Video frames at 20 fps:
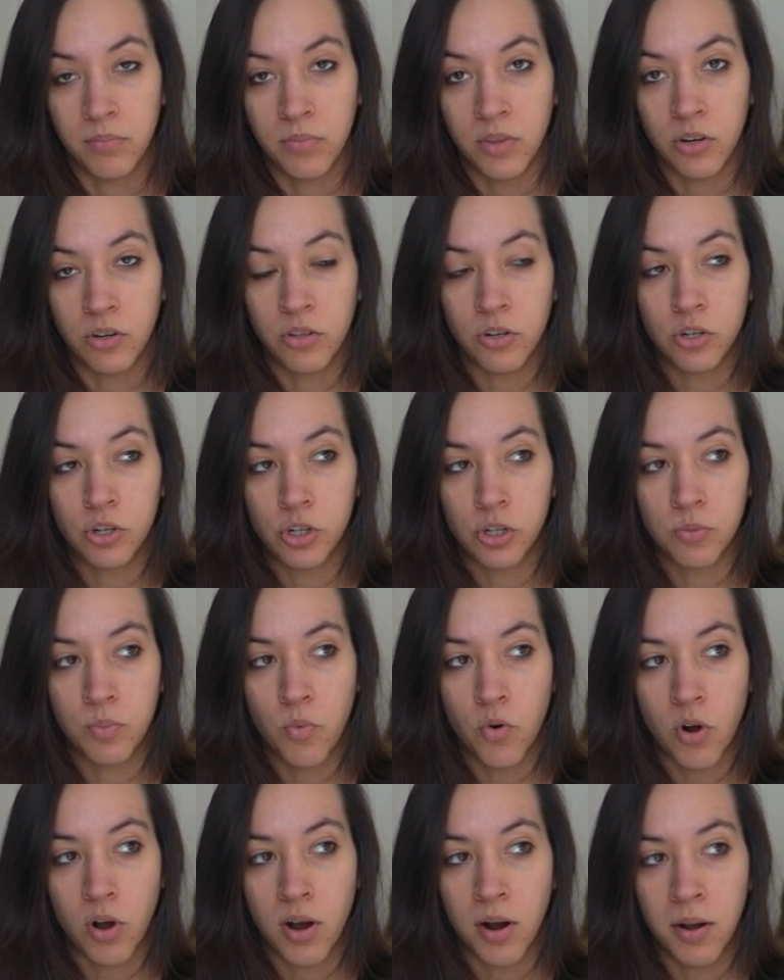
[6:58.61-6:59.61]
There's just
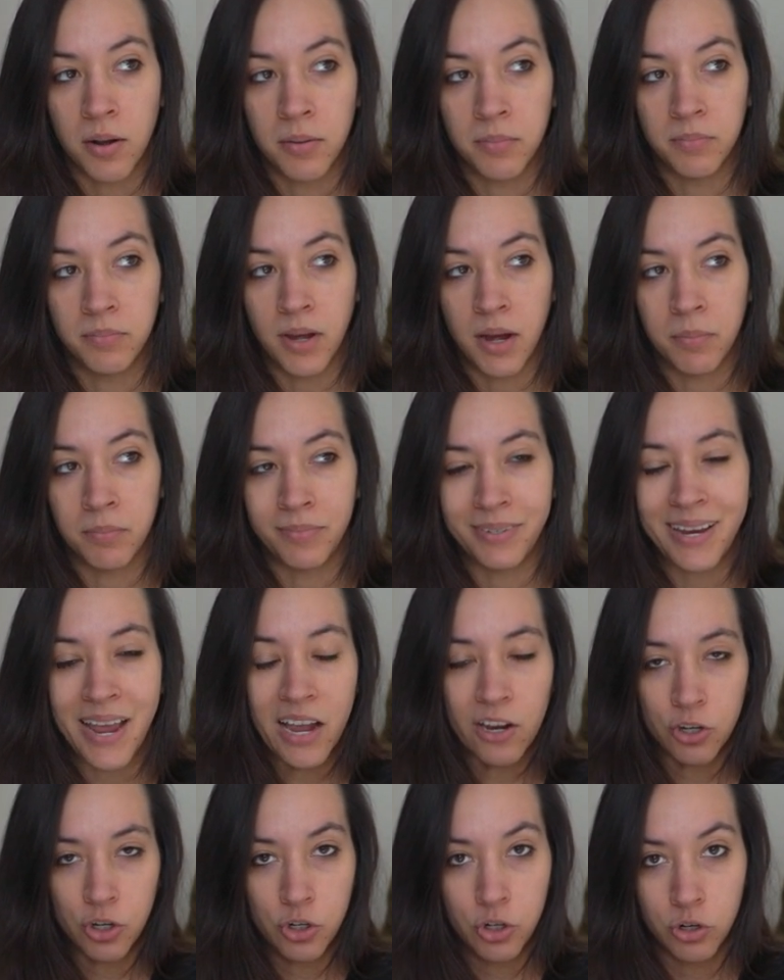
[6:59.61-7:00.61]
more
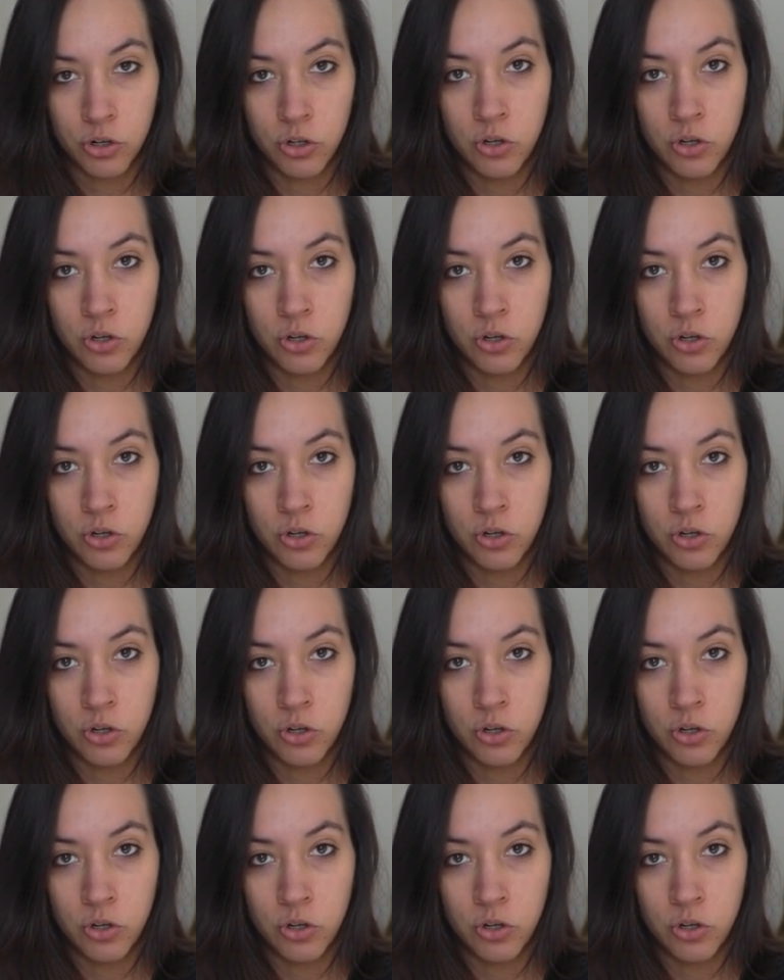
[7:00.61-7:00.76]
texture